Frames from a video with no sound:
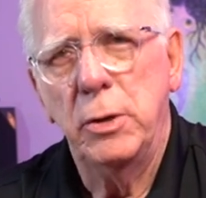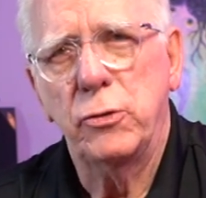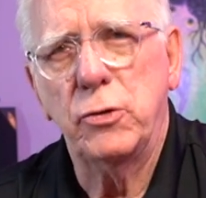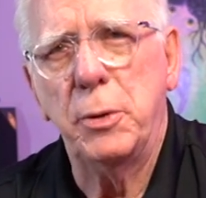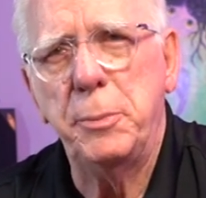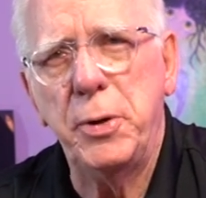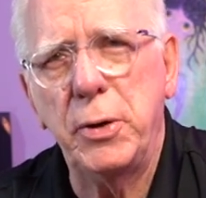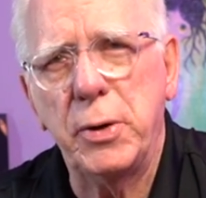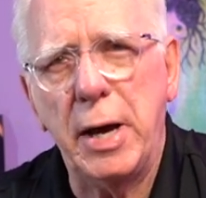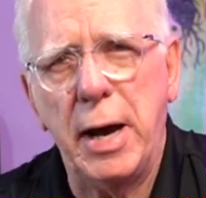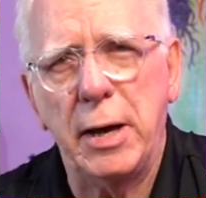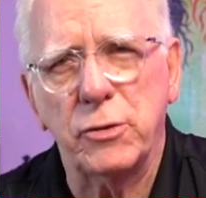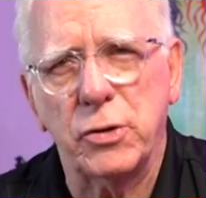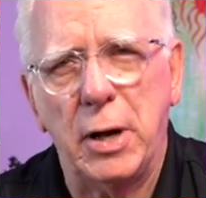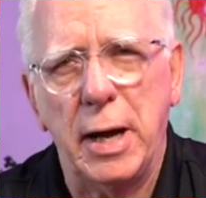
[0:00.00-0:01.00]
Some of you
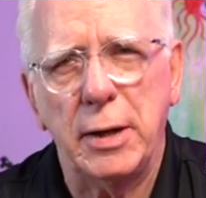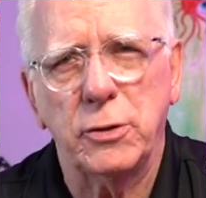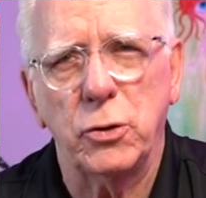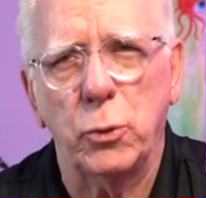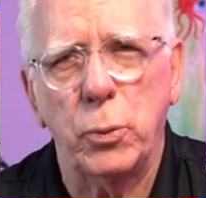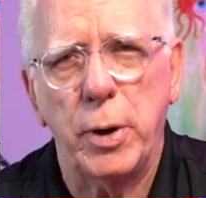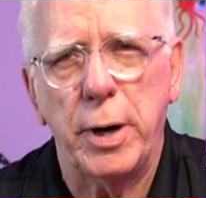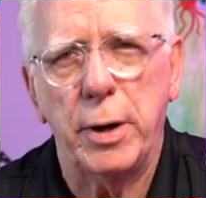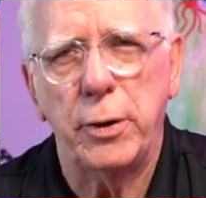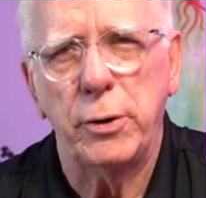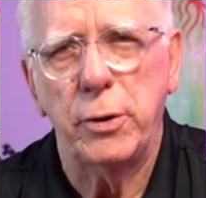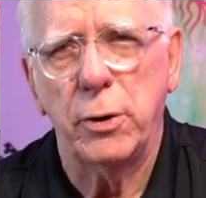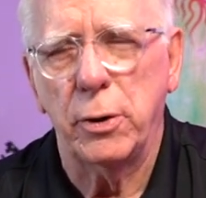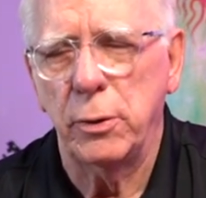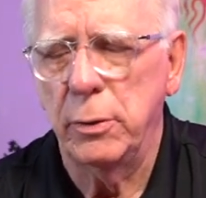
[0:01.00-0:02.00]
guys like to wear
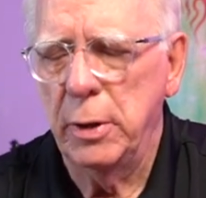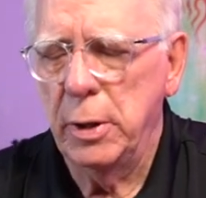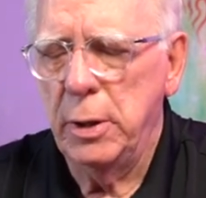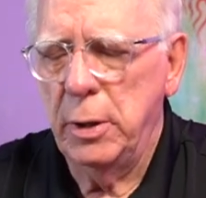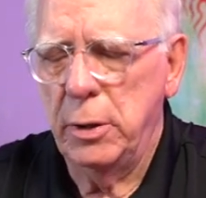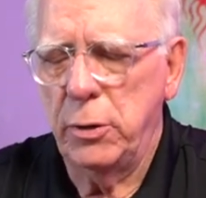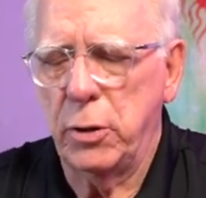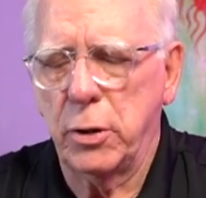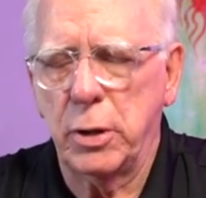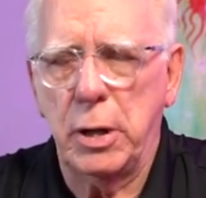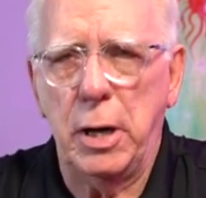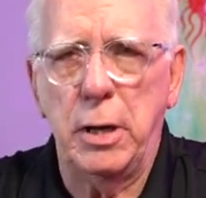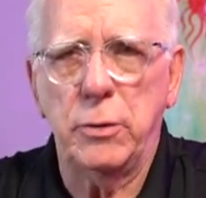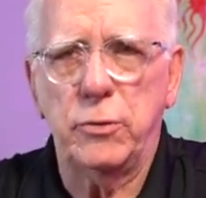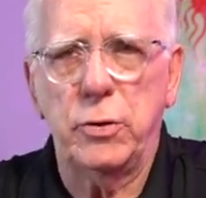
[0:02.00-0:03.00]
your
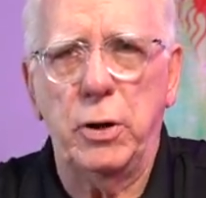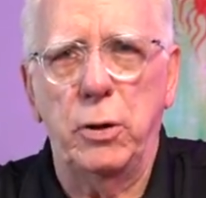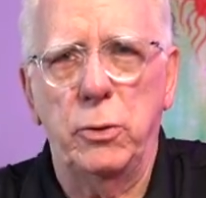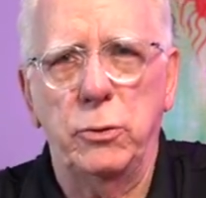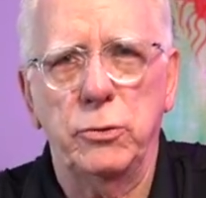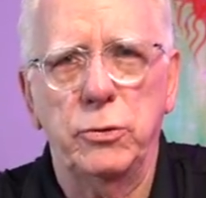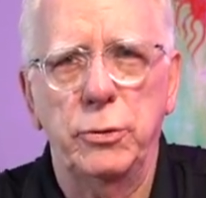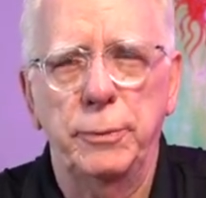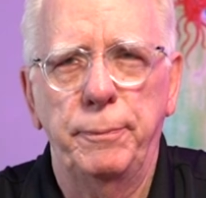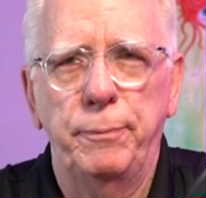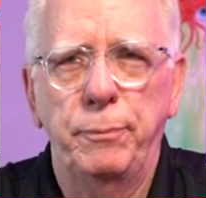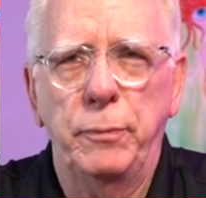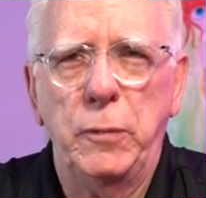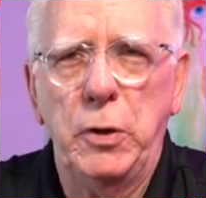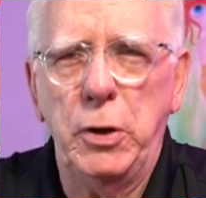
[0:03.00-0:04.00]
consoles
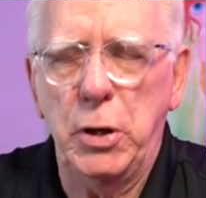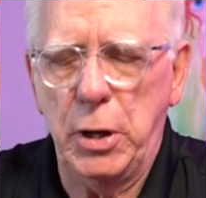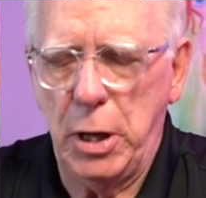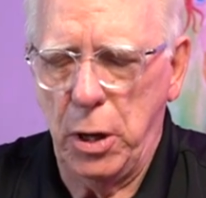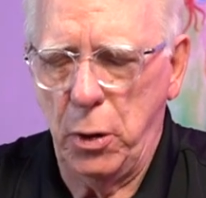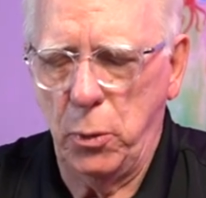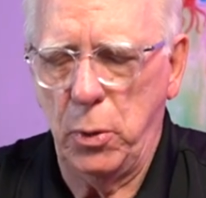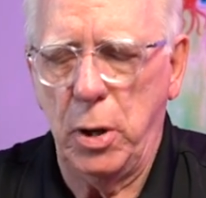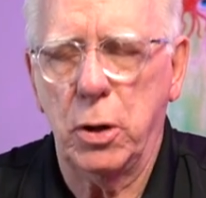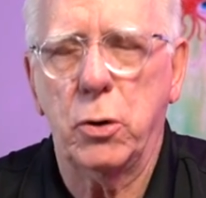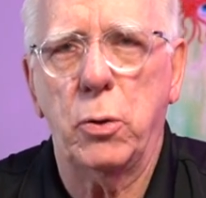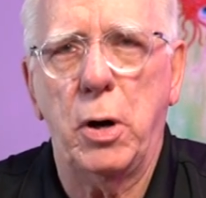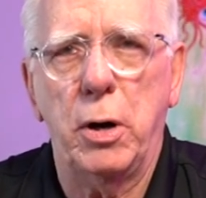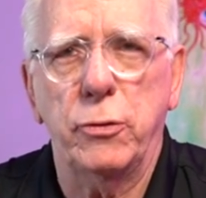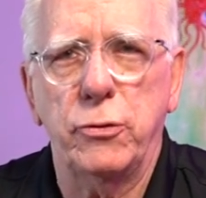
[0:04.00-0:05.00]

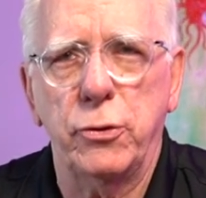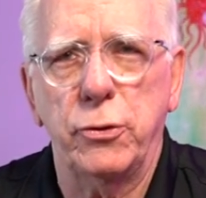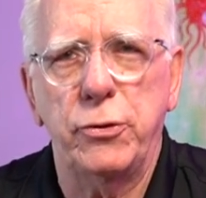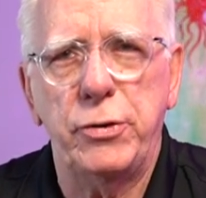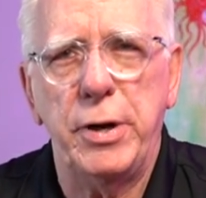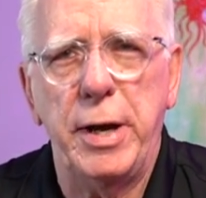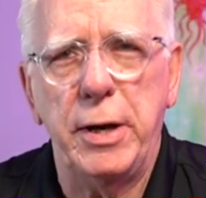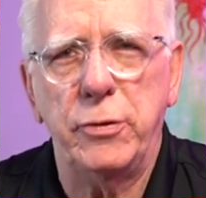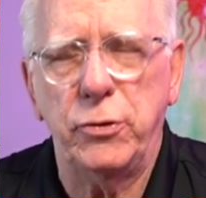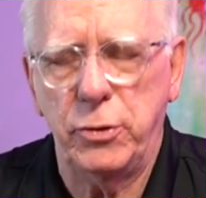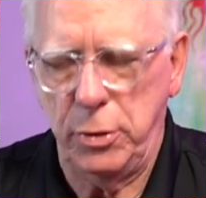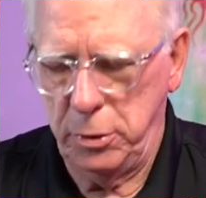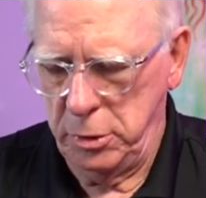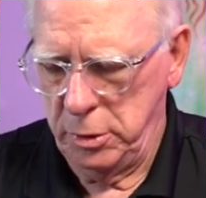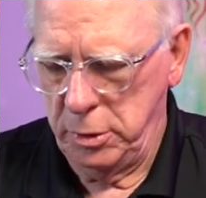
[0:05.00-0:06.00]
across your
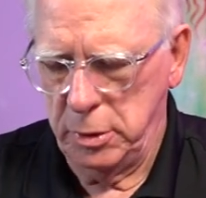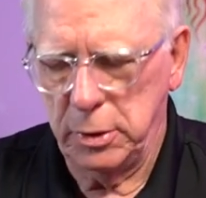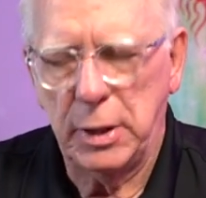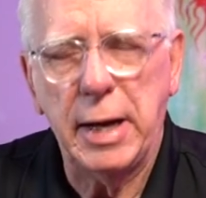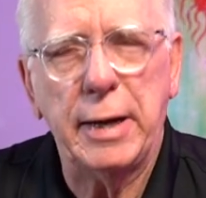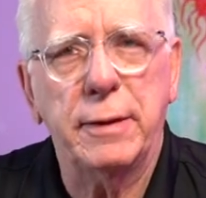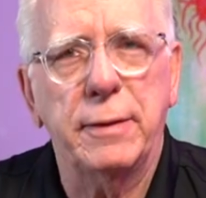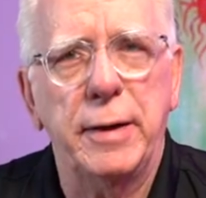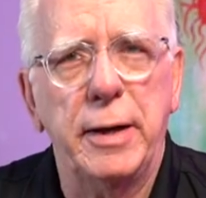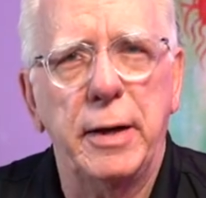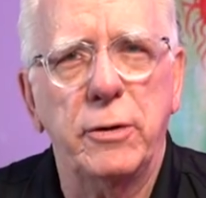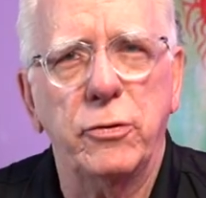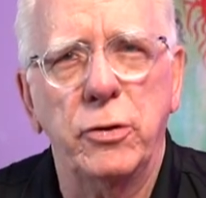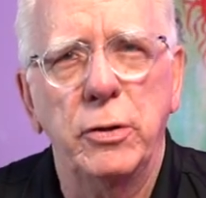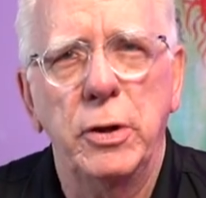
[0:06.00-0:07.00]
chest like
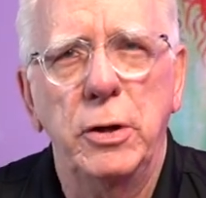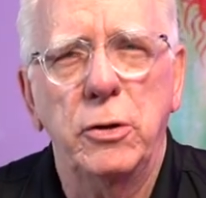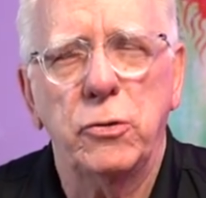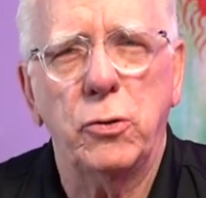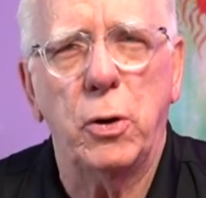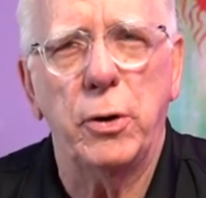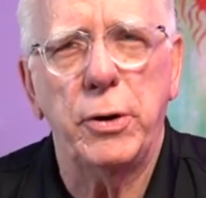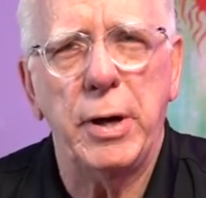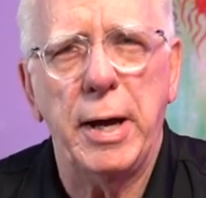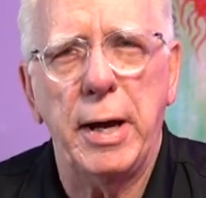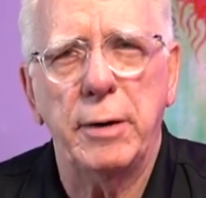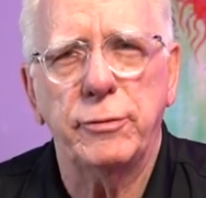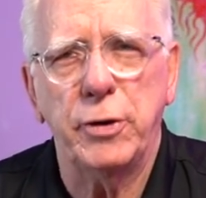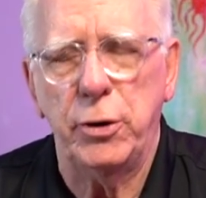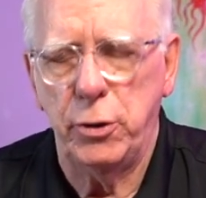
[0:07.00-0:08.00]
this. So all you
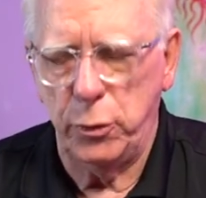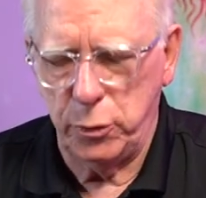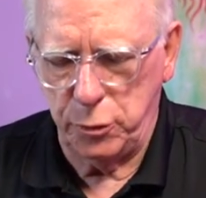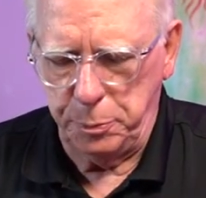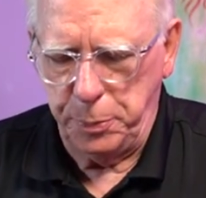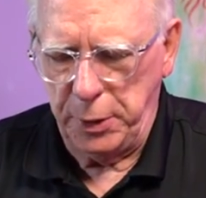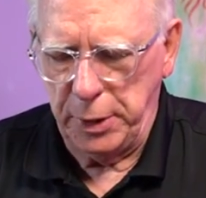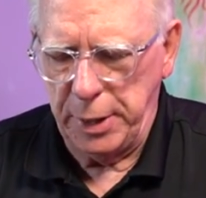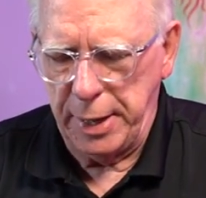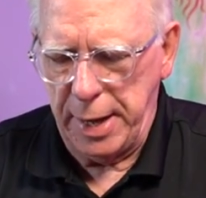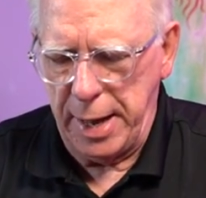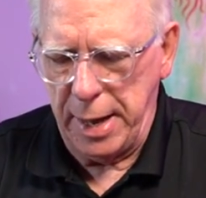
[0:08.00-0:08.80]
have to do is pull it